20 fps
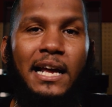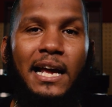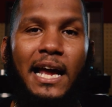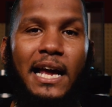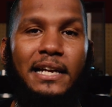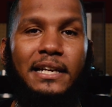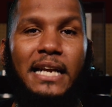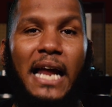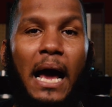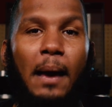
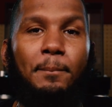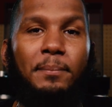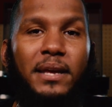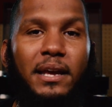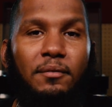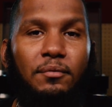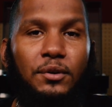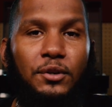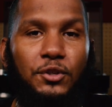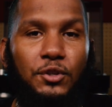and not be
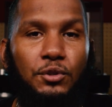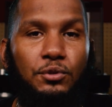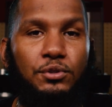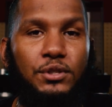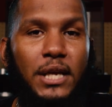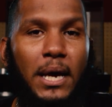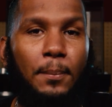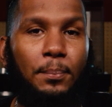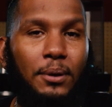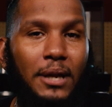able to use
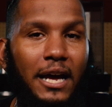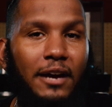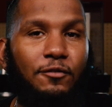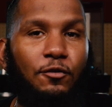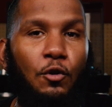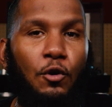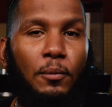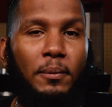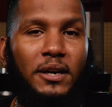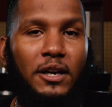that
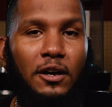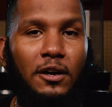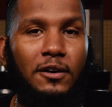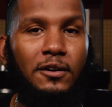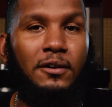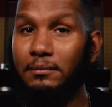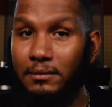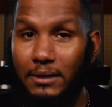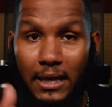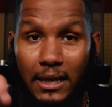platform at all.
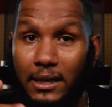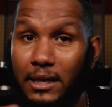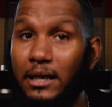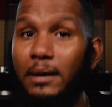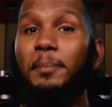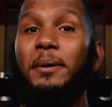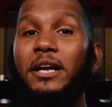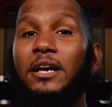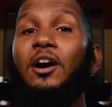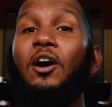It could
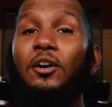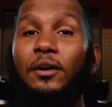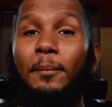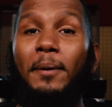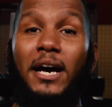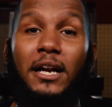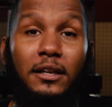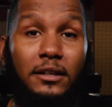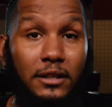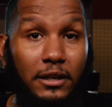have been going
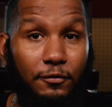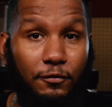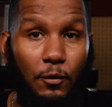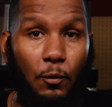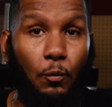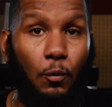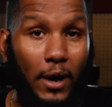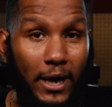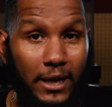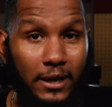about a
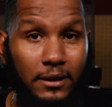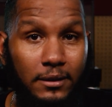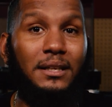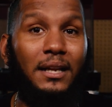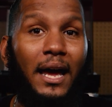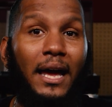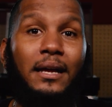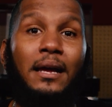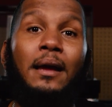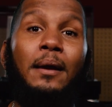different way,
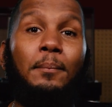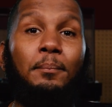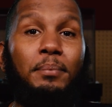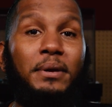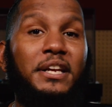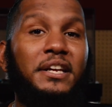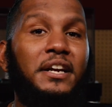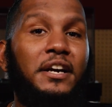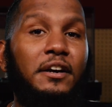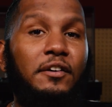like
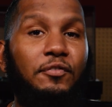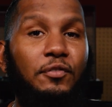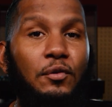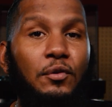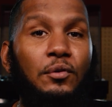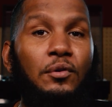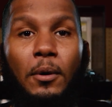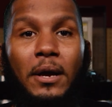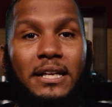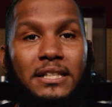be
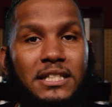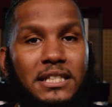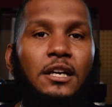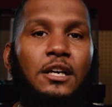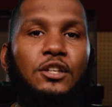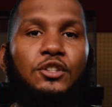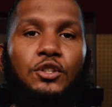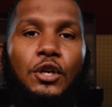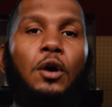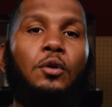careful
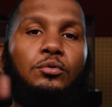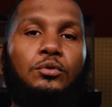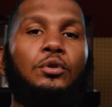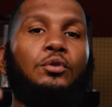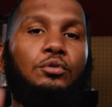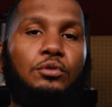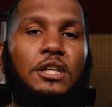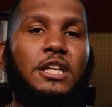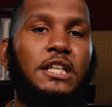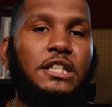instead of don't
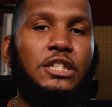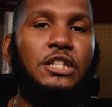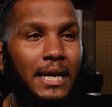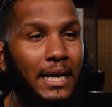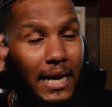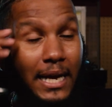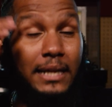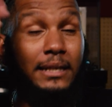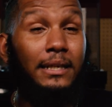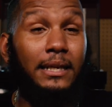do this.
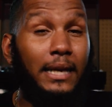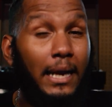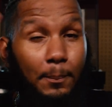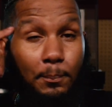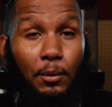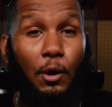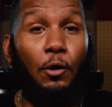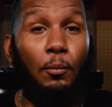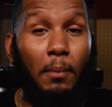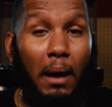It, it
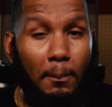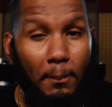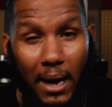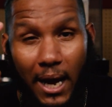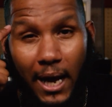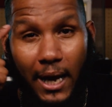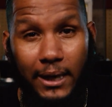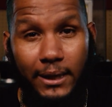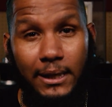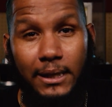broke my
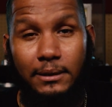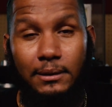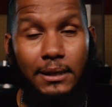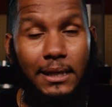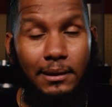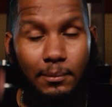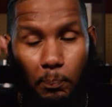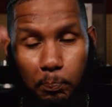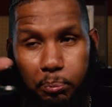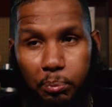mind. It,
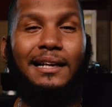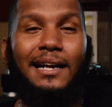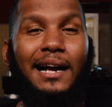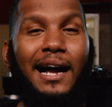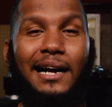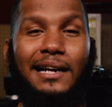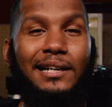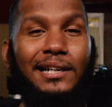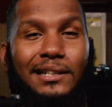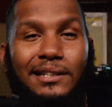it
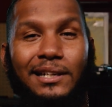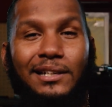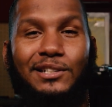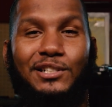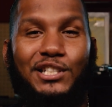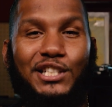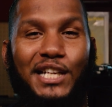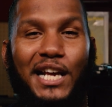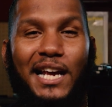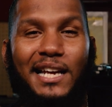I couldn't
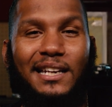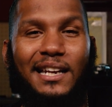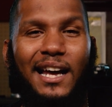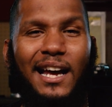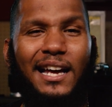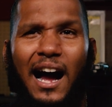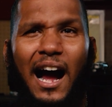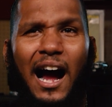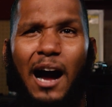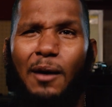understand
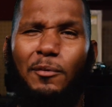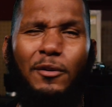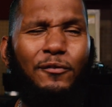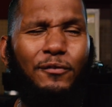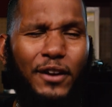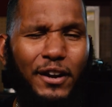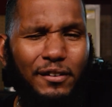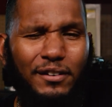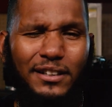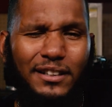like I'm a
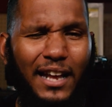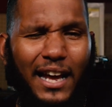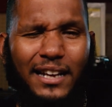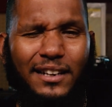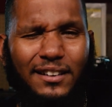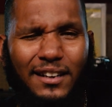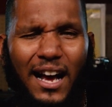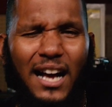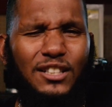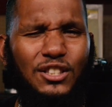very like
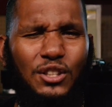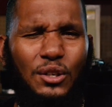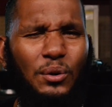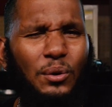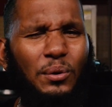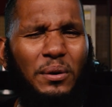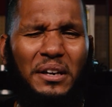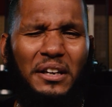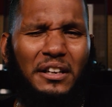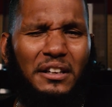
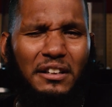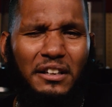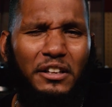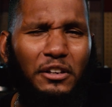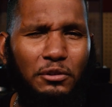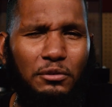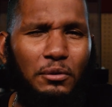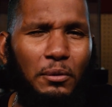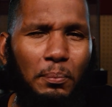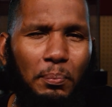logical and
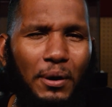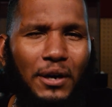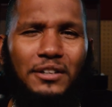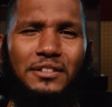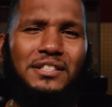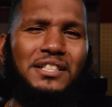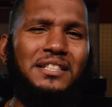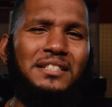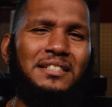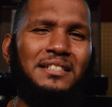literal
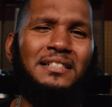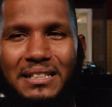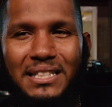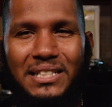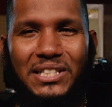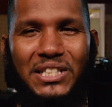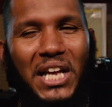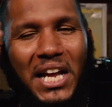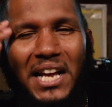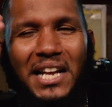person
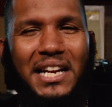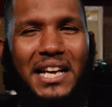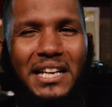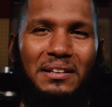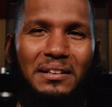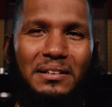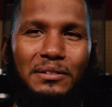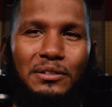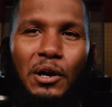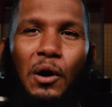saying that
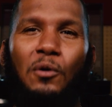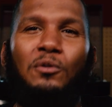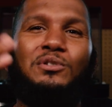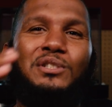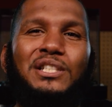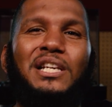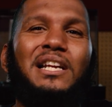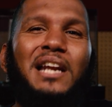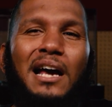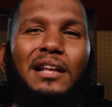don't
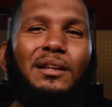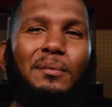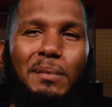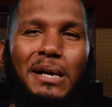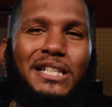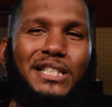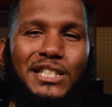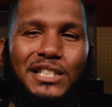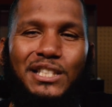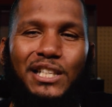send out the
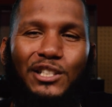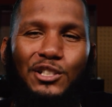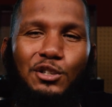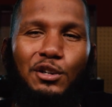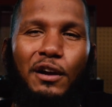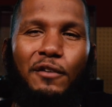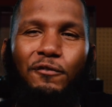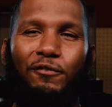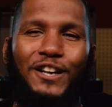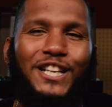message that you
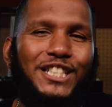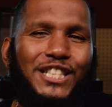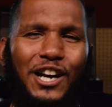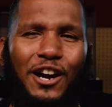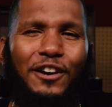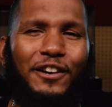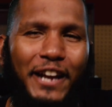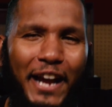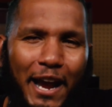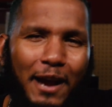can fix
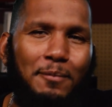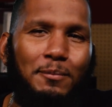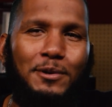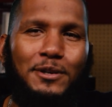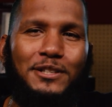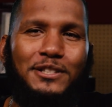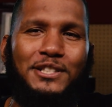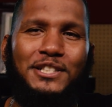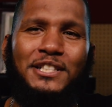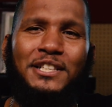our
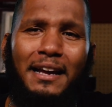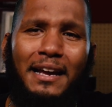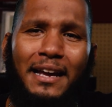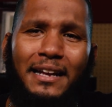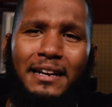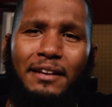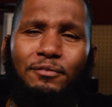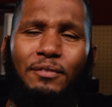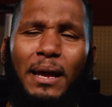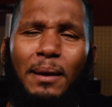cameras and if they